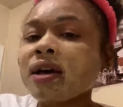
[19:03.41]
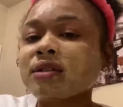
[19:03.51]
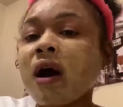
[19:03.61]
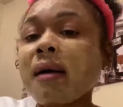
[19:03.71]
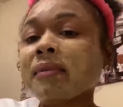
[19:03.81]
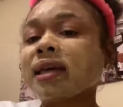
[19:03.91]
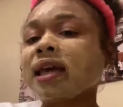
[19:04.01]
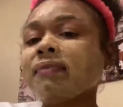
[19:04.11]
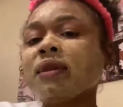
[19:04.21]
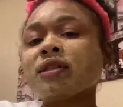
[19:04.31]
So I'm going to
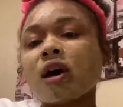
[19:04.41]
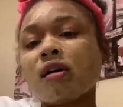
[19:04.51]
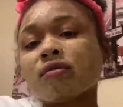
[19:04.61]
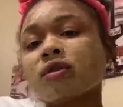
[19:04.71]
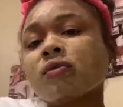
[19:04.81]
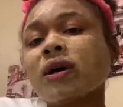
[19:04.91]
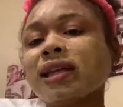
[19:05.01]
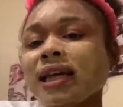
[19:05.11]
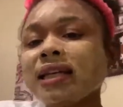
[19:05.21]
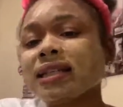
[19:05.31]
keep this on to
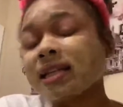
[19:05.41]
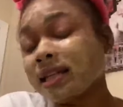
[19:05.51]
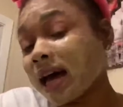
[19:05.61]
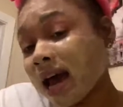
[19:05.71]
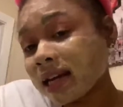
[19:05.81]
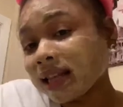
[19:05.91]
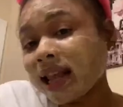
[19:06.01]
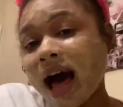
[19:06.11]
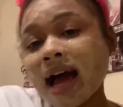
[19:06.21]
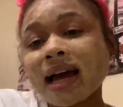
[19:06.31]
at least 9
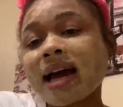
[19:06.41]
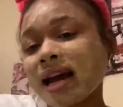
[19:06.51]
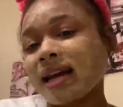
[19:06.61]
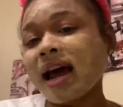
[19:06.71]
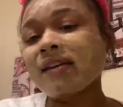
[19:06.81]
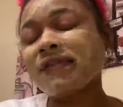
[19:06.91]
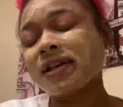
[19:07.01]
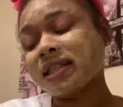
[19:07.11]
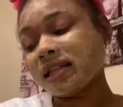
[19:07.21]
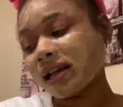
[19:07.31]
o'clock,
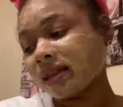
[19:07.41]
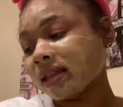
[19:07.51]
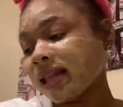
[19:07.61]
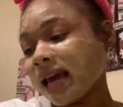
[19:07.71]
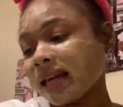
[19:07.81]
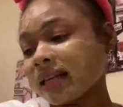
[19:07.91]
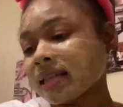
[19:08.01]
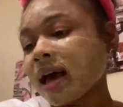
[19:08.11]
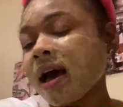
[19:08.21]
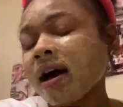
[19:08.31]
9.15 at the
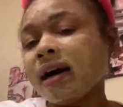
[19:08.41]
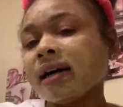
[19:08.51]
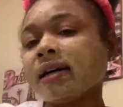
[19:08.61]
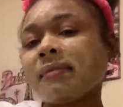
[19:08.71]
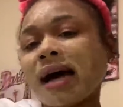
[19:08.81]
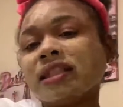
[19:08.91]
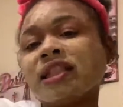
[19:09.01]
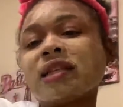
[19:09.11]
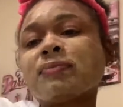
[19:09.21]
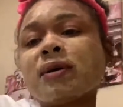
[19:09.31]
latest. Um, I
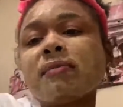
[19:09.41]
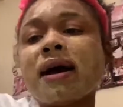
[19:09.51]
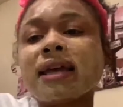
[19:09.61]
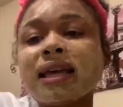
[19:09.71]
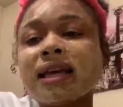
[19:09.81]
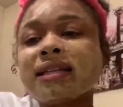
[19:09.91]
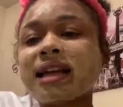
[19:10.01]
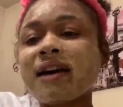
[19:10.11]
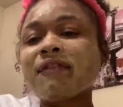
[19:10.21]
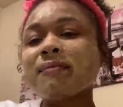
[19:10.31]
just put my kids
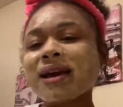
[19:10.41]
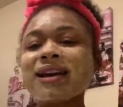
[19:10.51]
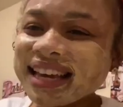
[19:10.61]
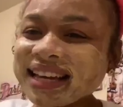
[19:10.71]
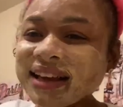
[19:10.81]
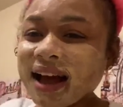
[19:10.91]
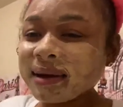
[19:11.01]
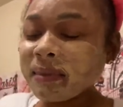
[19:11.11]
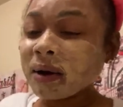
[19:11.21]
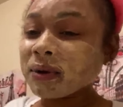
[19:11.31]
down for bed. Yeah, y'all
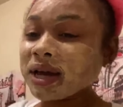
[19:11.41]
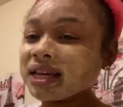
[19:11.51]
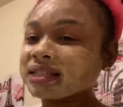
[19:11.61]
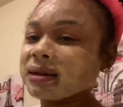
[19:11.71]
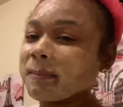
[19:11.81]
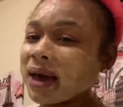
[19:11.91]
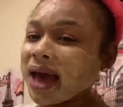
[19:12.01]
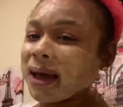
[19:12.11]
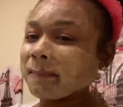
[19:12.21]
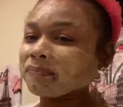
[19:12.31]
got my wigs in the
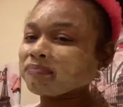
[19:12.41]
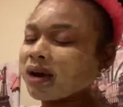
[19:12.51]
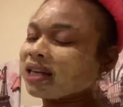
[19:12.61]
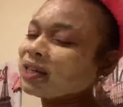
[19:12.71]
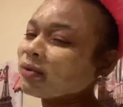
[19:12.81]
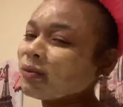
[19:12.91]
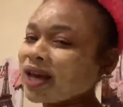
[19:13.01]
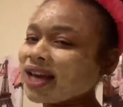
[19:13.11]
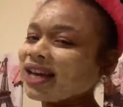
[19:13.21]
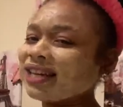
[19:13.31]
back, my little
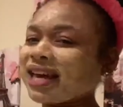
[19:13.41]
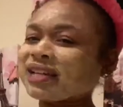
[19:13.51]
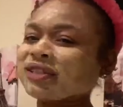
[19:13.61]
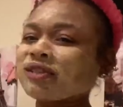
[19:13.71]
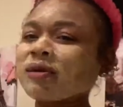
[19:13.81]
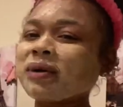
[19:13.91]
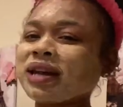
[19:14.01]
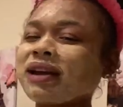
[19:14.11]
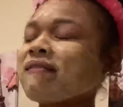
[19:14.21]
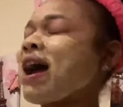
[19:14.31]
wig collection or whatever.